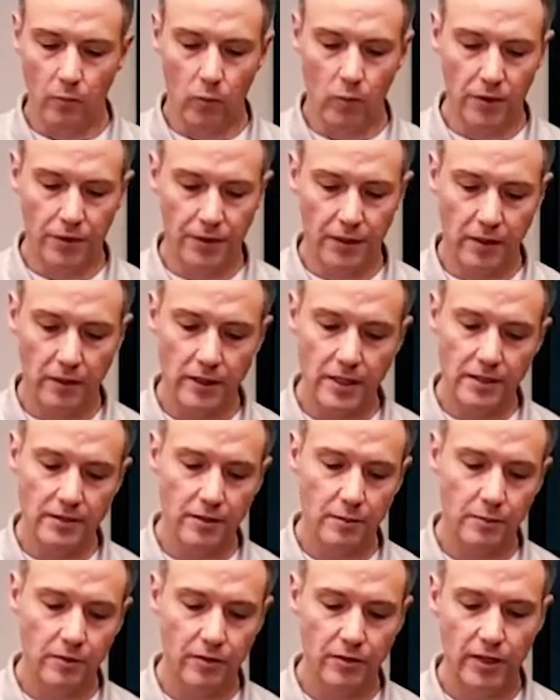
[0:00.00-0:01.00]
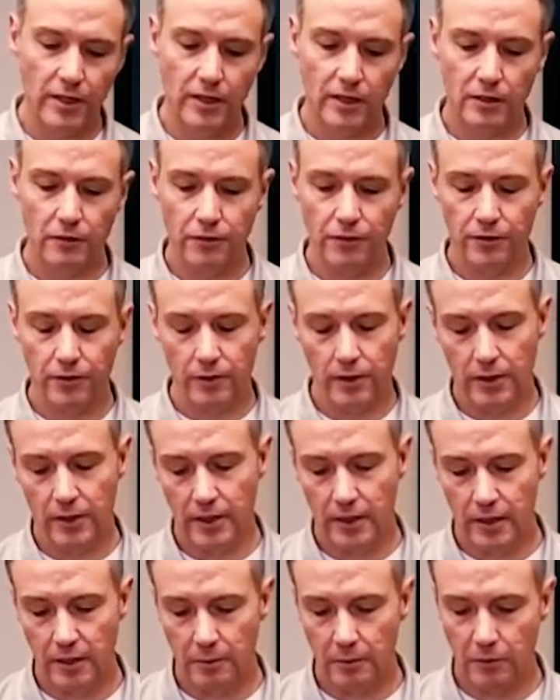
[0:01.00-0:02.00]
With the cleats themselves,
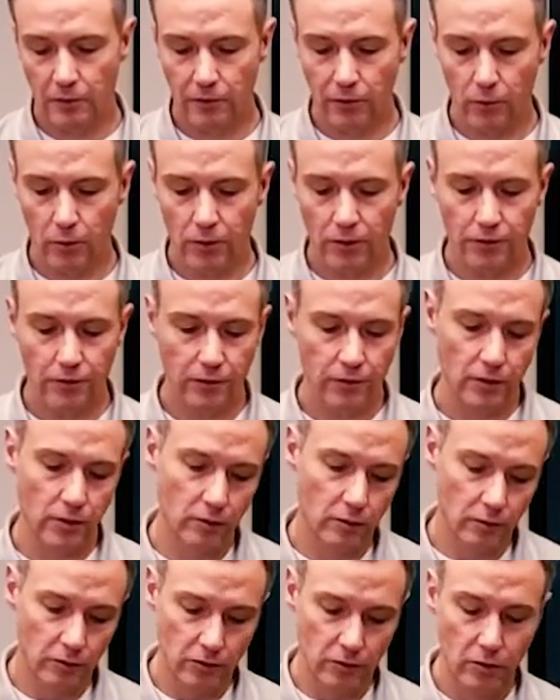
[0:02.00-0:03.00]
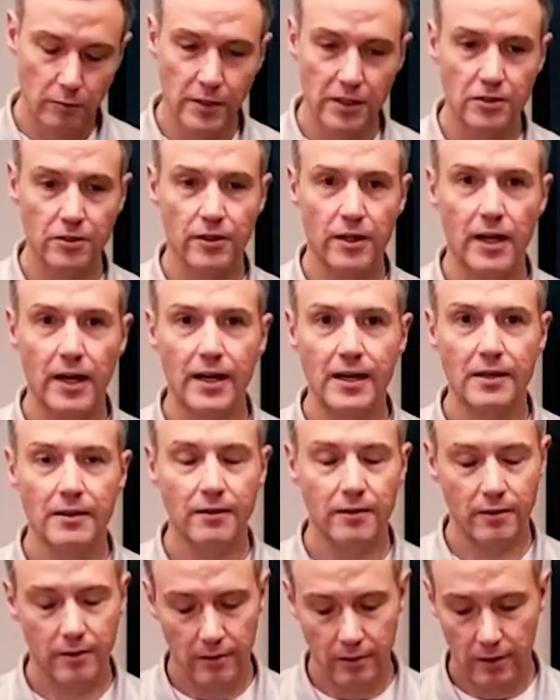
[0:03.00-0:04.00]
of course, you'll measure the height.
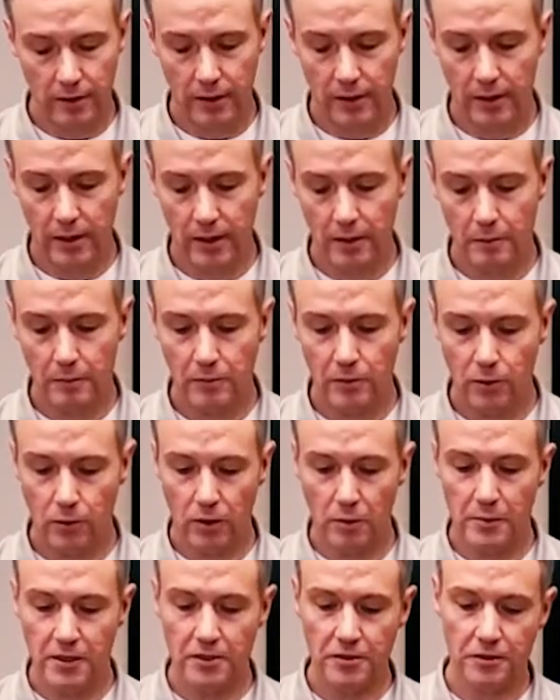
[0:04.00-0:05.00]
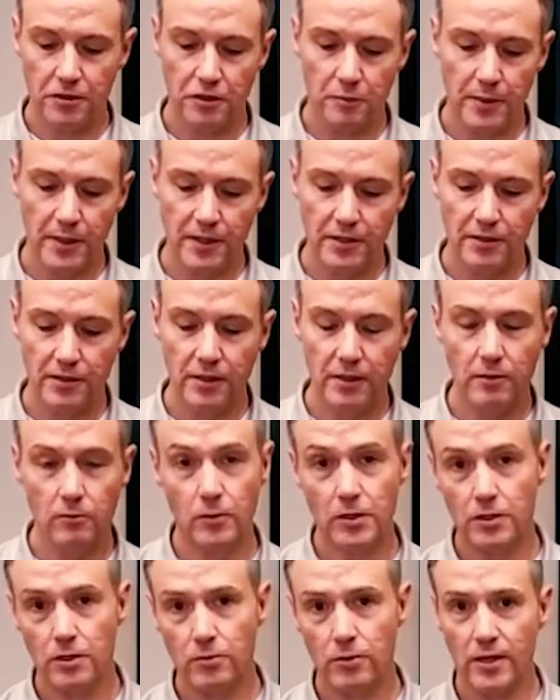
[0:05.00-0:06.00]
You want to measure the spacing.
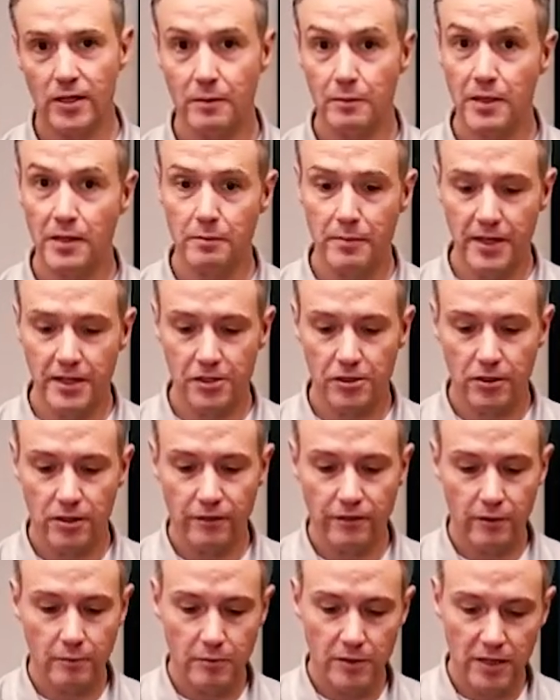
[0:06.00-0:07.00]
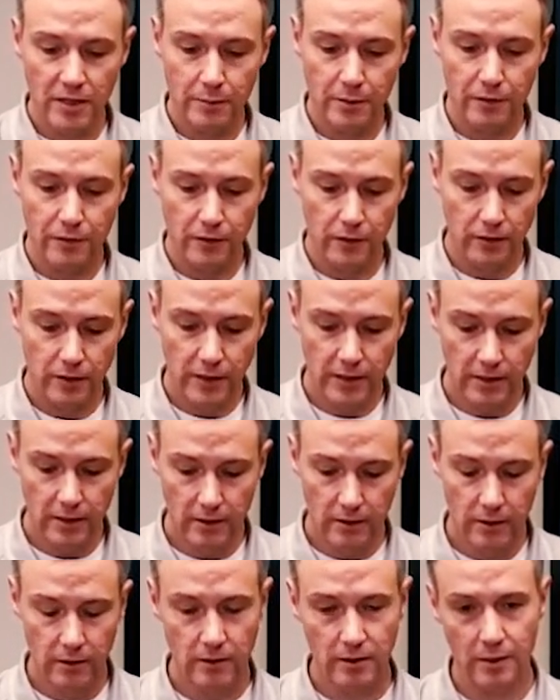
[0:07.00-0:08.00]
We do recommend measuring from tip of
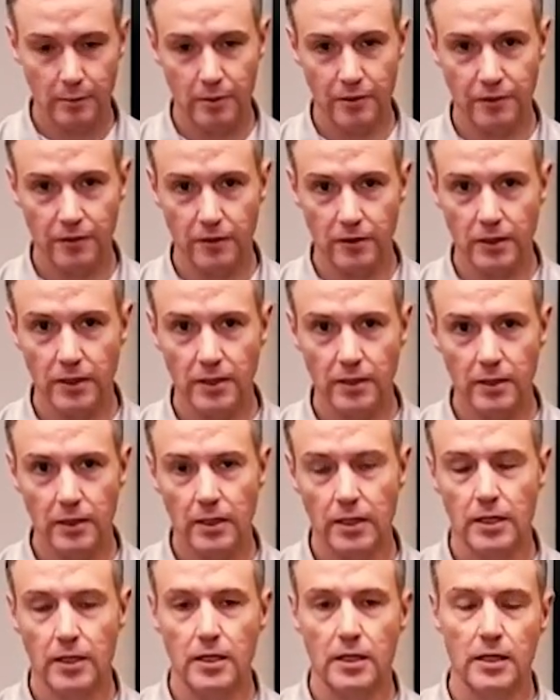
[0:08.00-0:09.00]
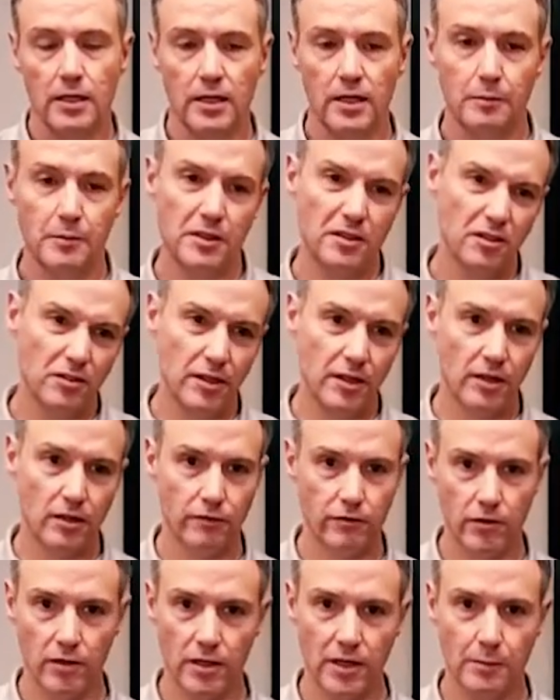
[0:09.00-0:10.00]
cleat to tip of cleat, and do that
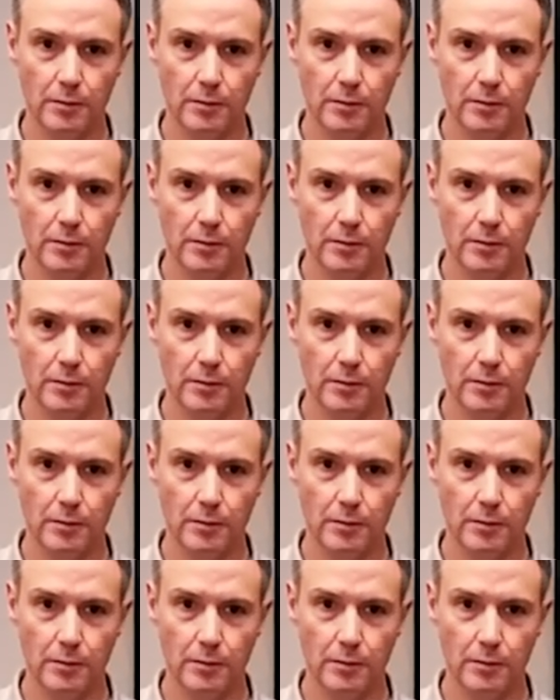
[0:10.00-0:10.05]
over a